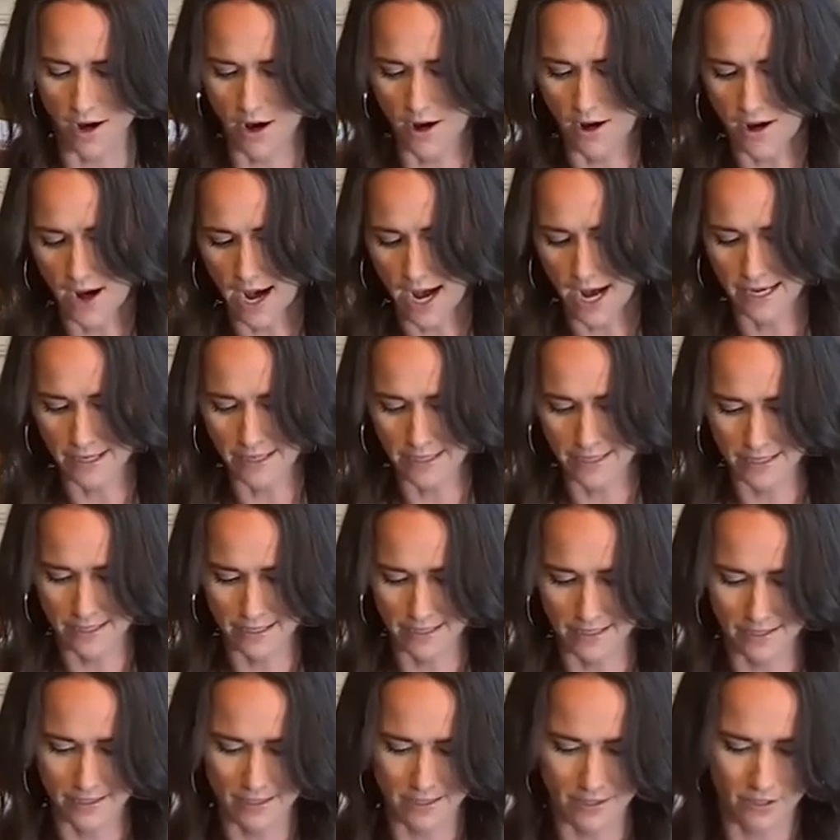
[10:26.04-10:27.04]
All right,
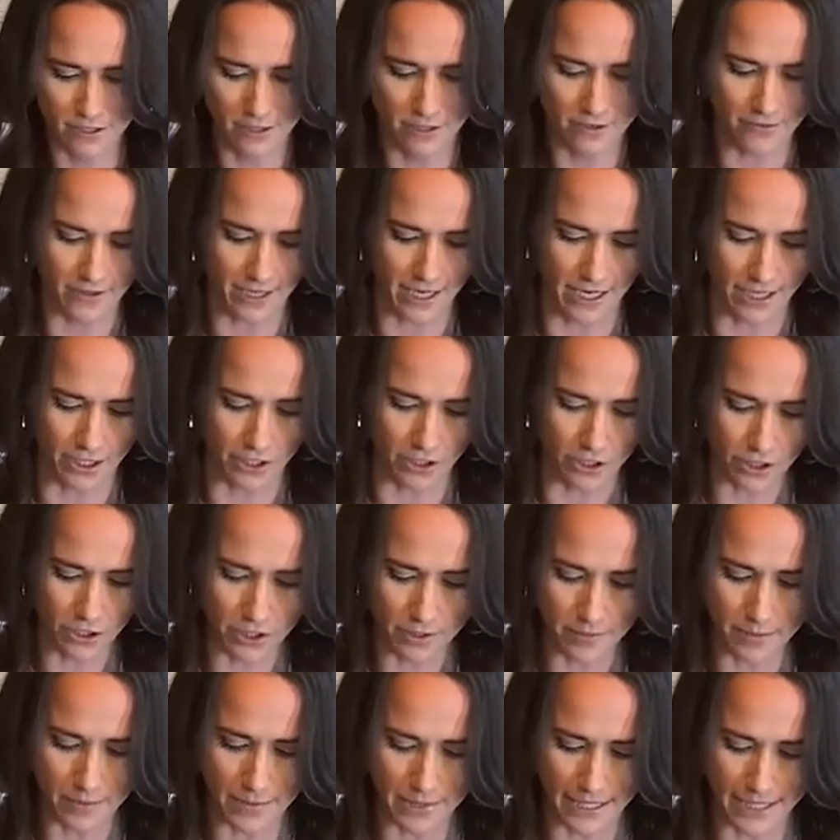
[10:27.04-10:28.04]
so I've got a
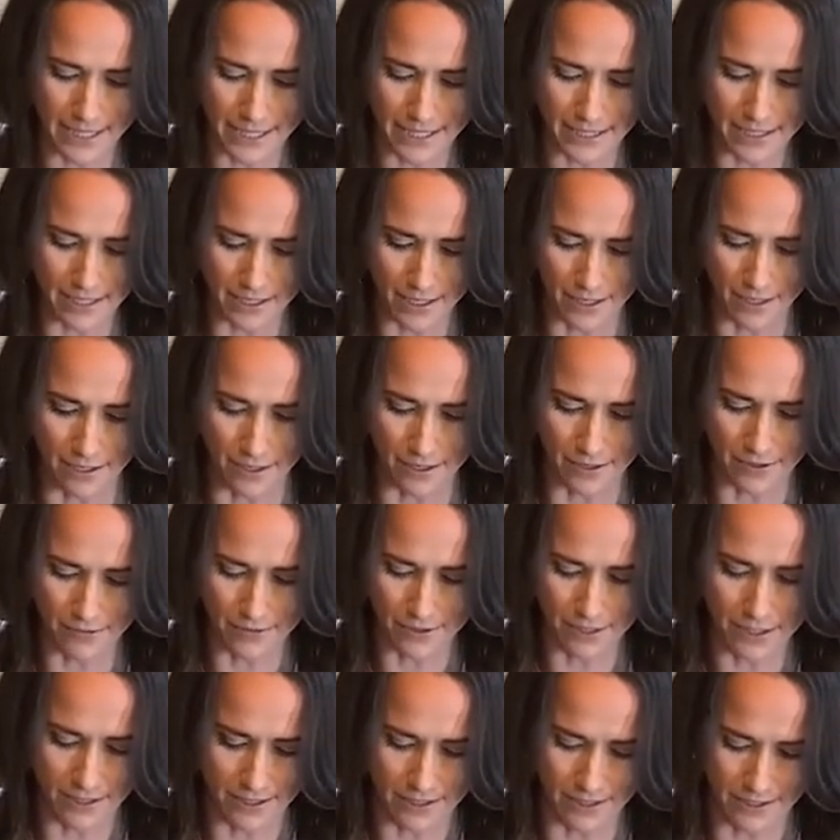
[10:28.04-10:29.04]
good bit
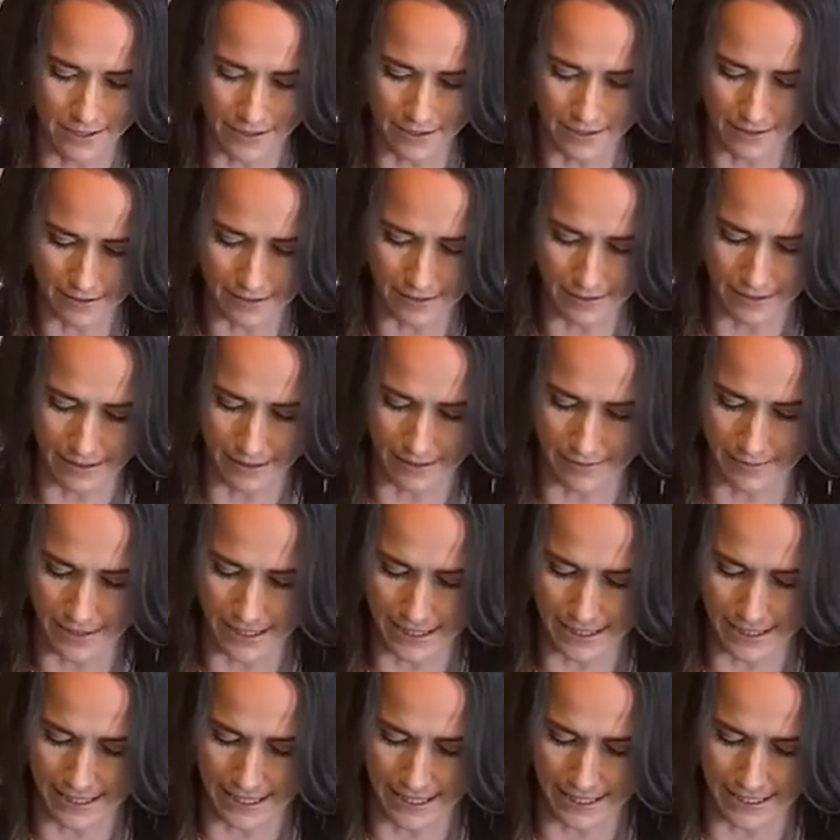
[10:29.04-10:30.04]
of
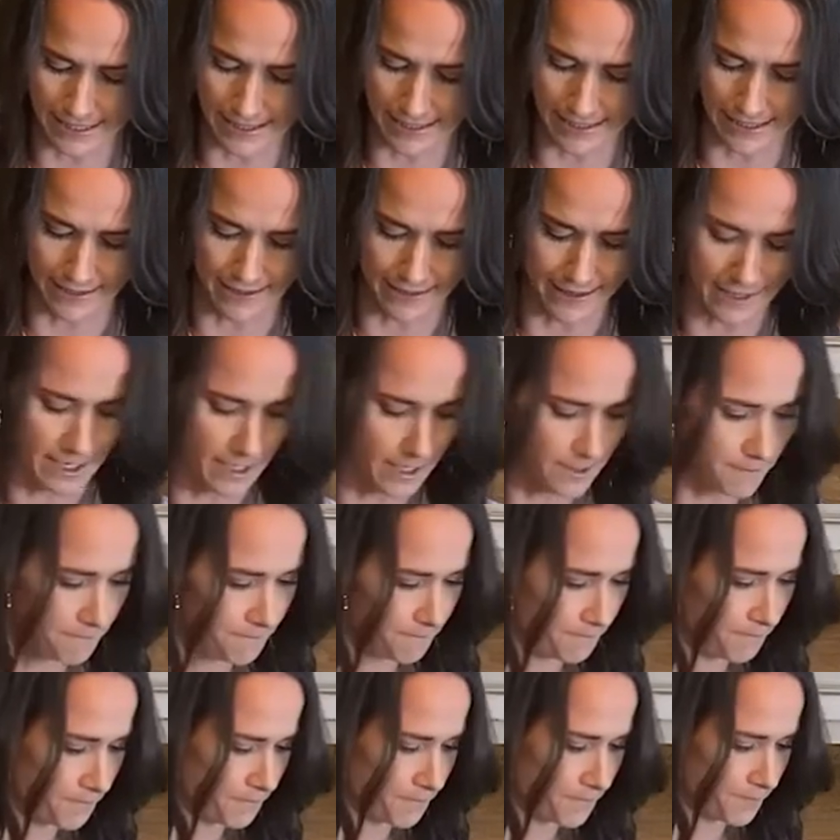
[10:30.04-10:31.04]
lemon zest in there.
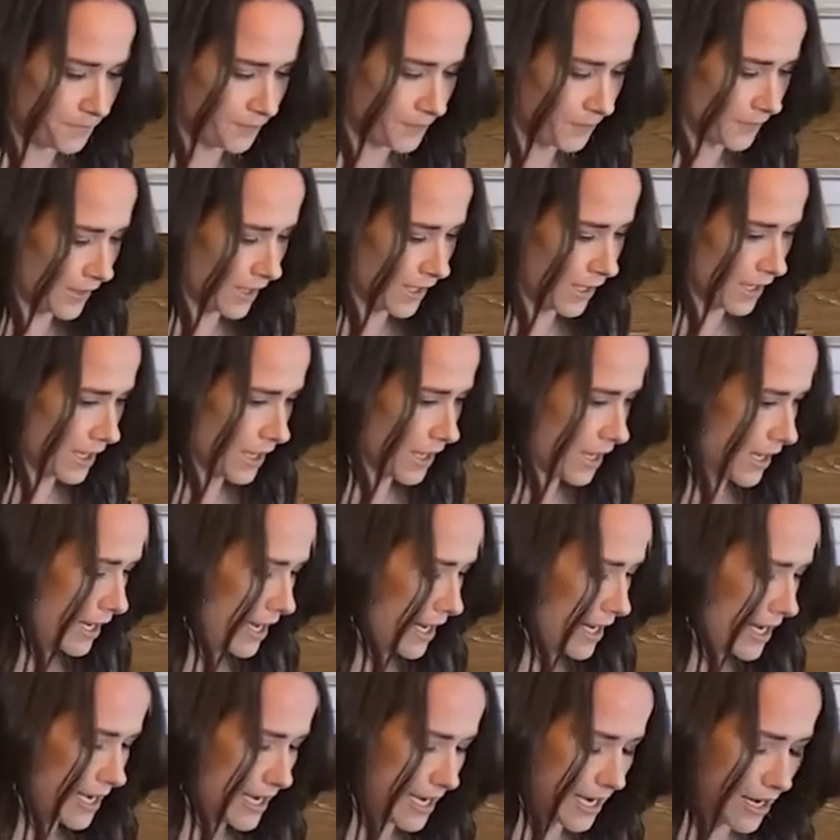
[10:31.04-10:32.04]

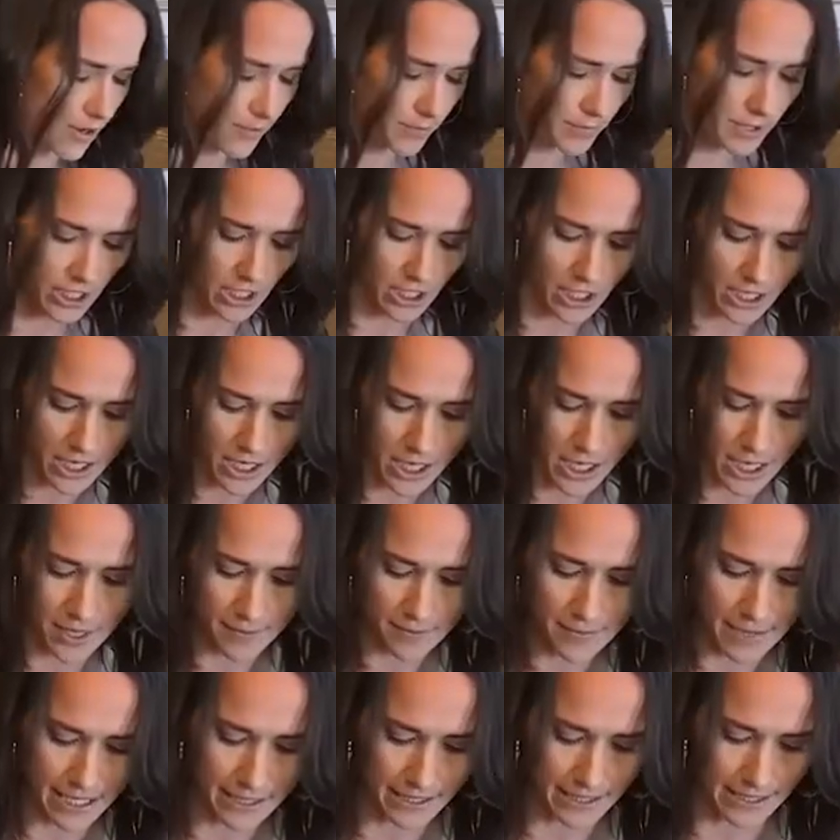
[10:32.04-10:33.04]
Now I'm gonna
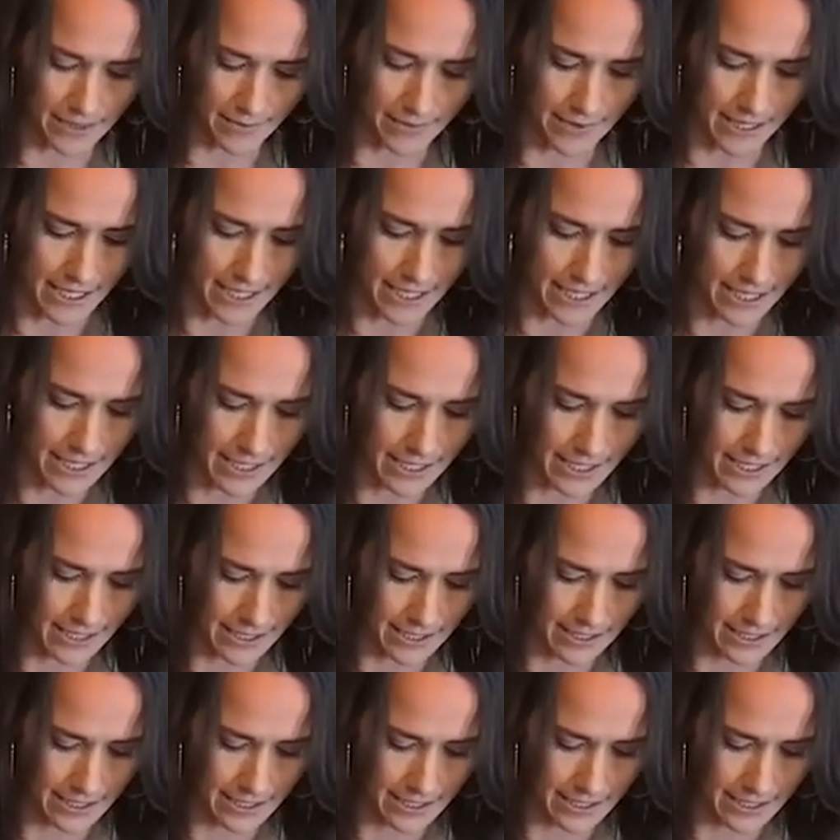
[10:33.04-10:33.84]
cut my lemon.